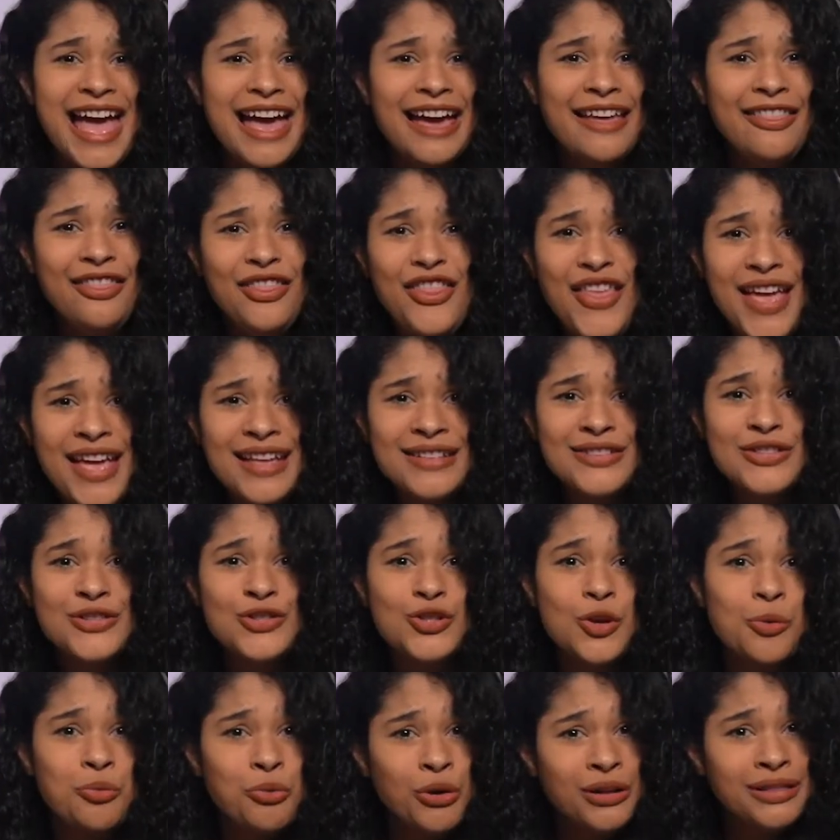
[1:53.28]
And then
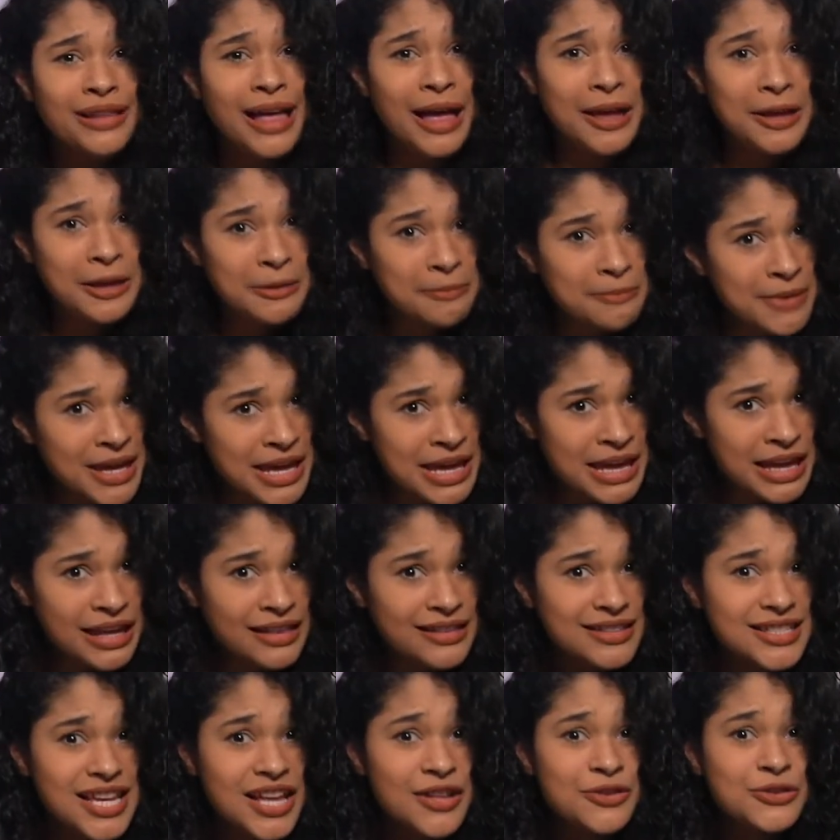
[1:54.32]
someone like me
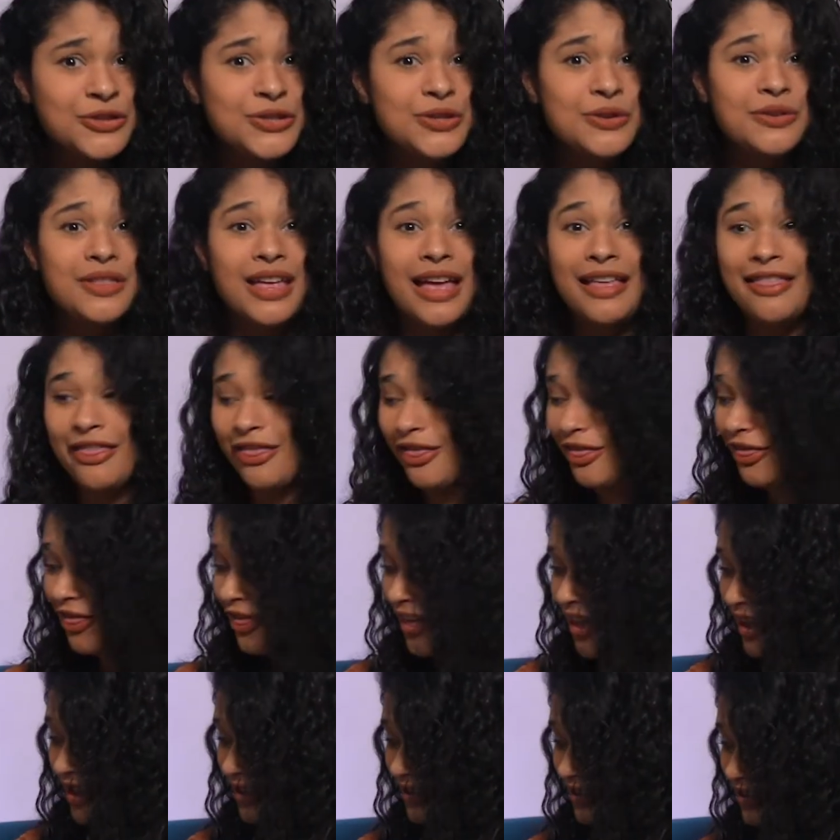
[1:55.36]
tells you that
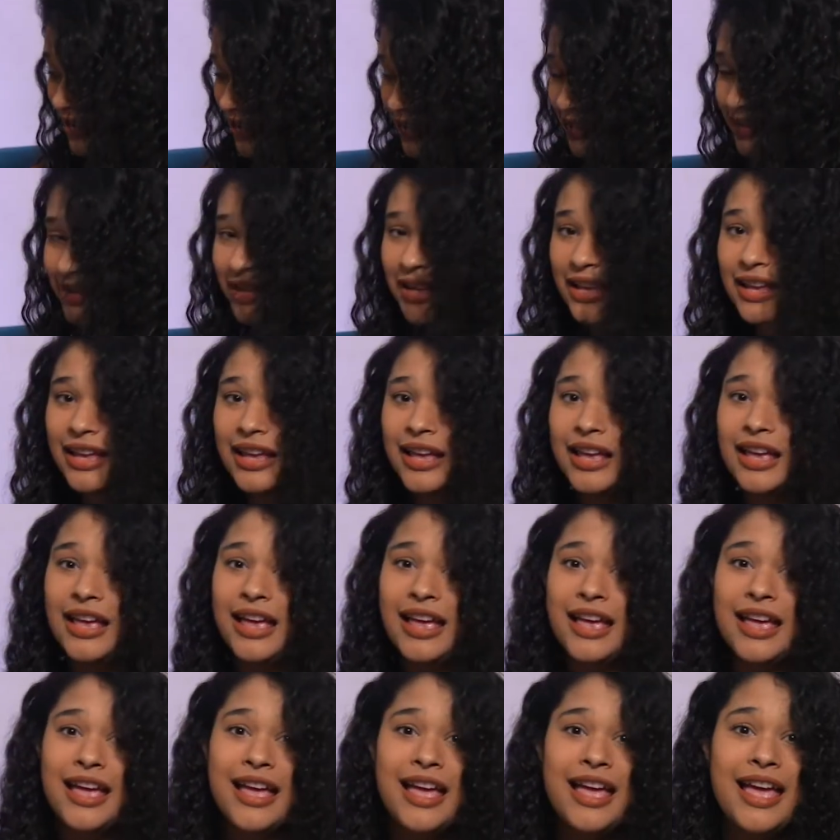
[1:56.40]
this
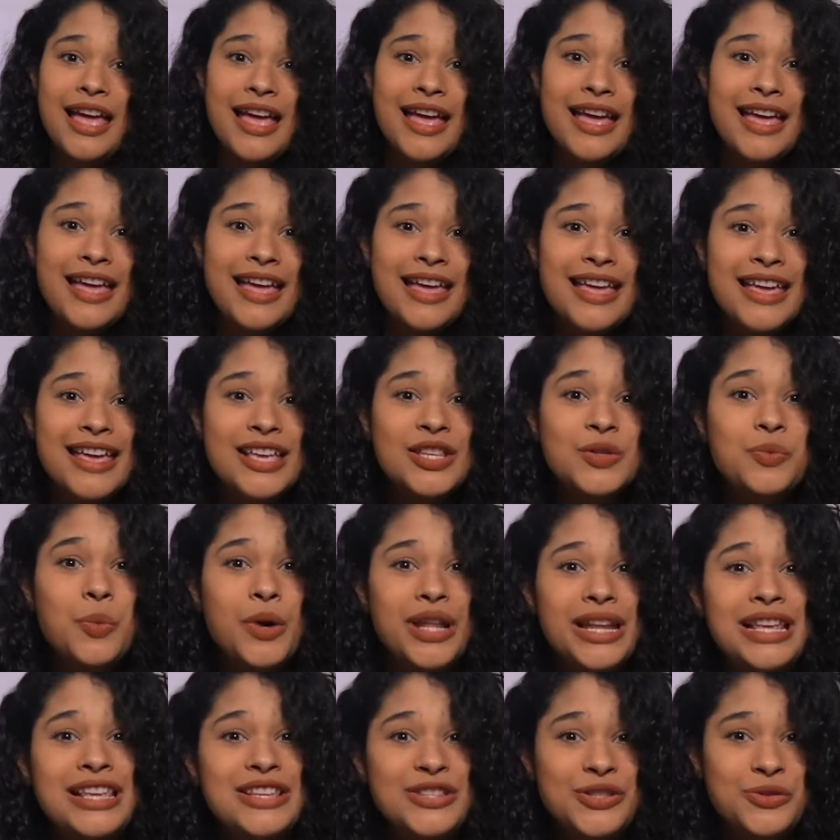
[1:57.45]
is
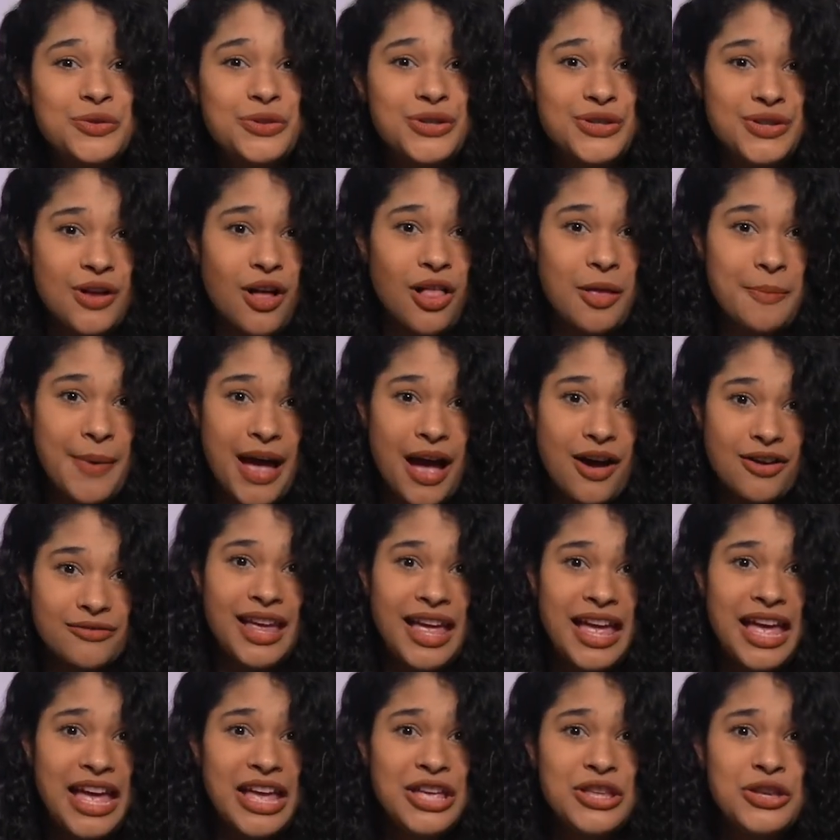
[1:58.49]
what Easter is all about.
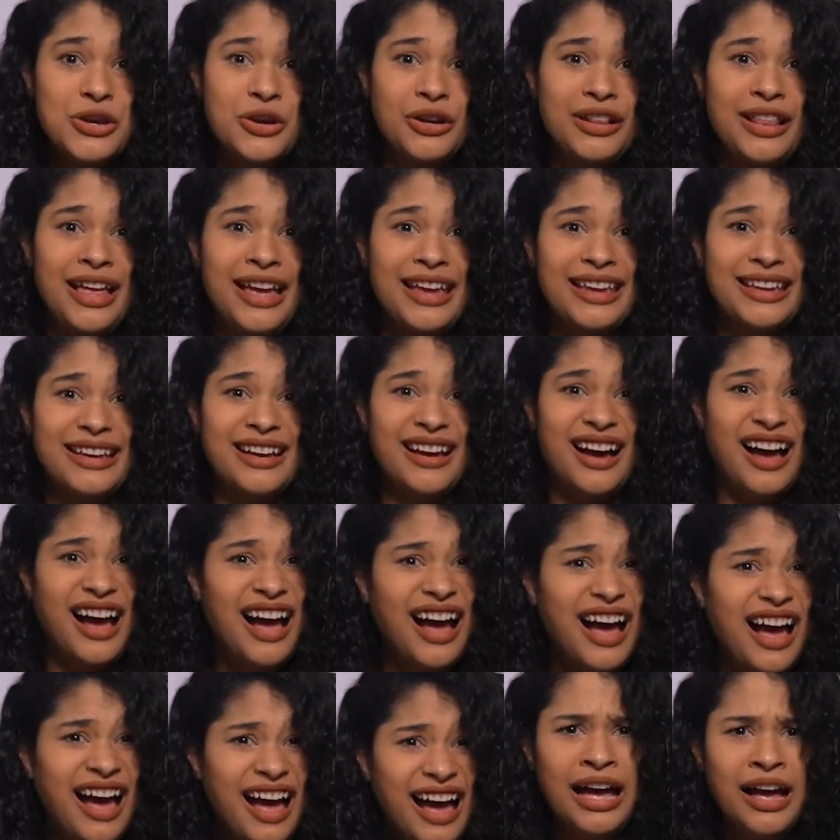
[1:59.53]
And you're like, huh?
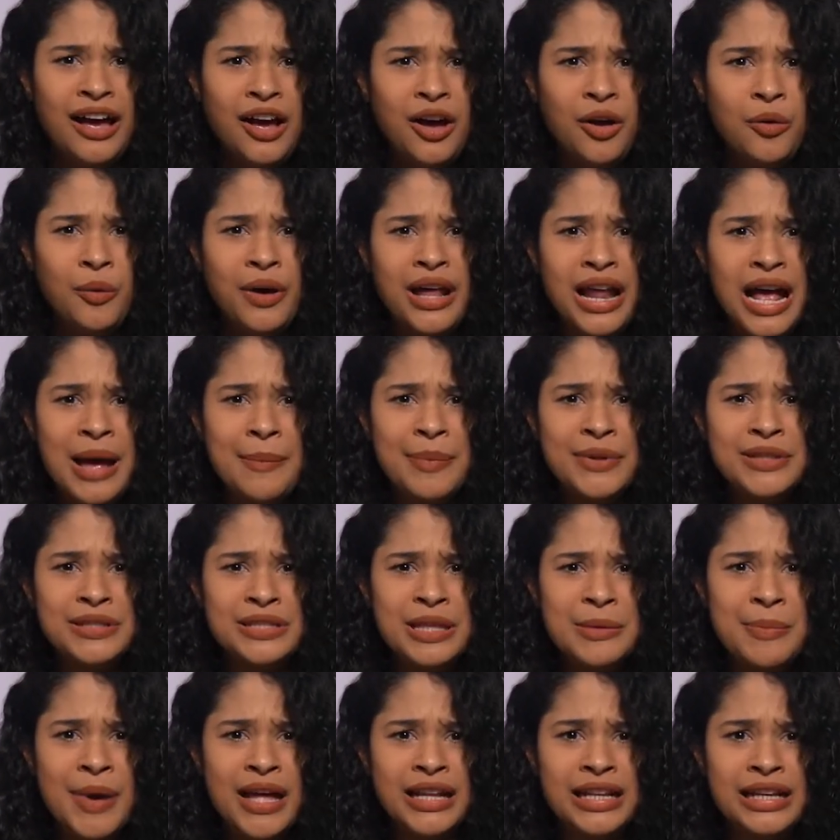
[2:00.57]
What happened to
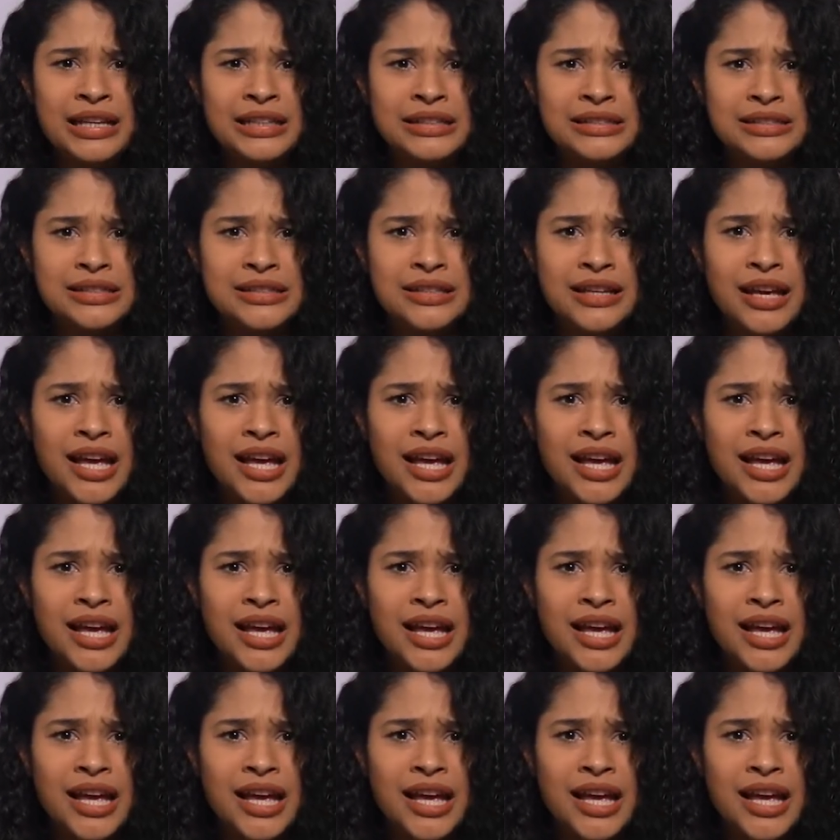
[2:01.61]
the bunnies?